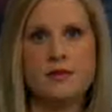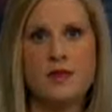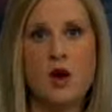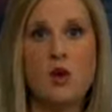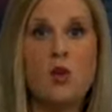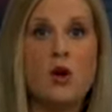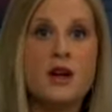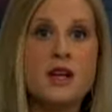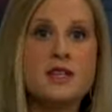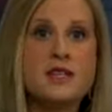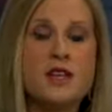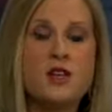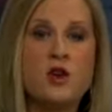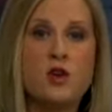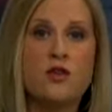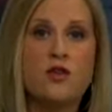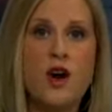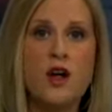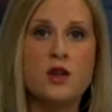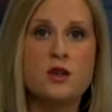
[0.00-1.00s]
Now, we'll continue to
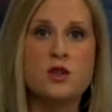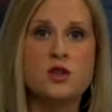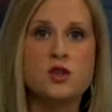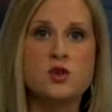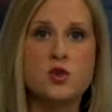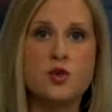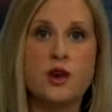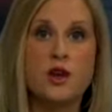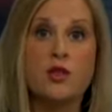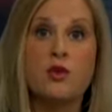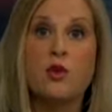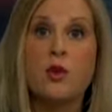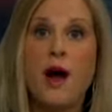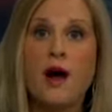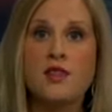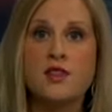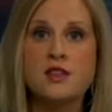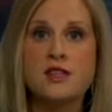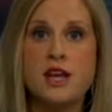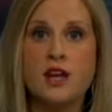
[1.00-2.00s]
follow the story throughout
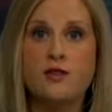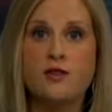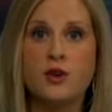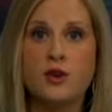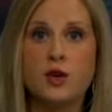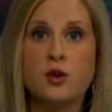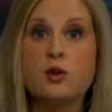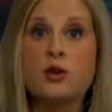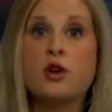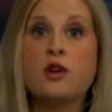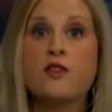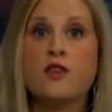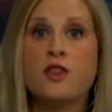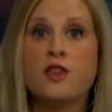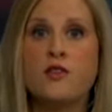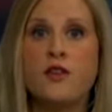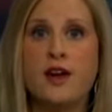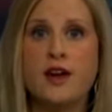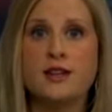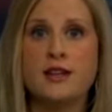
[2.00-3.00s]
the day for you. Look for the
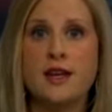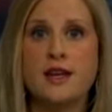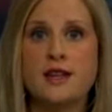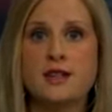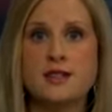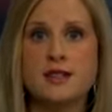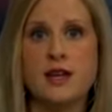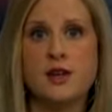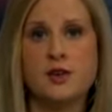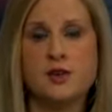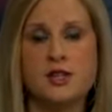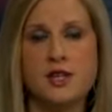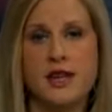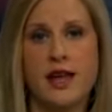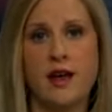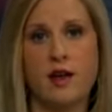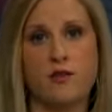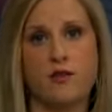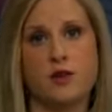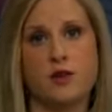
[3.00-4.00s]
very latest later today on